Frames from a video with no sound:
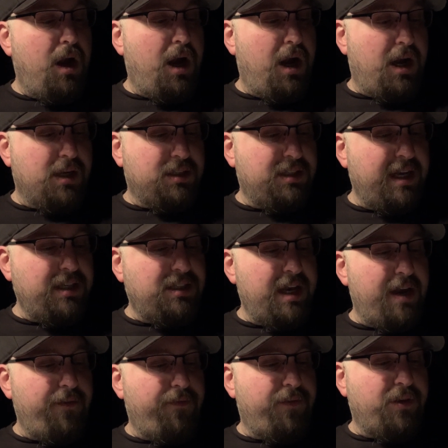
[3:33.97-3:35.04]
Uh, stay
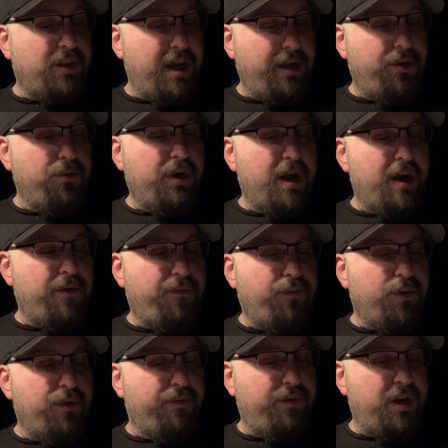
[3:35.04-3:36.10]
safe and thank you again
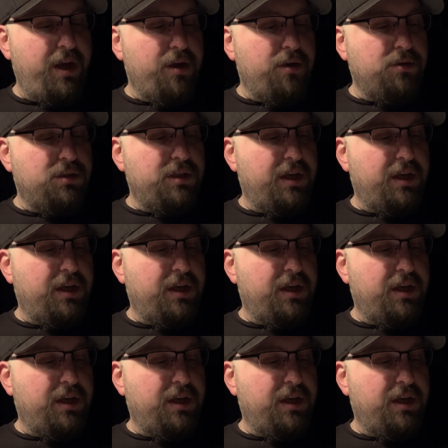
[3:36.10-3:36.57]
for your videos.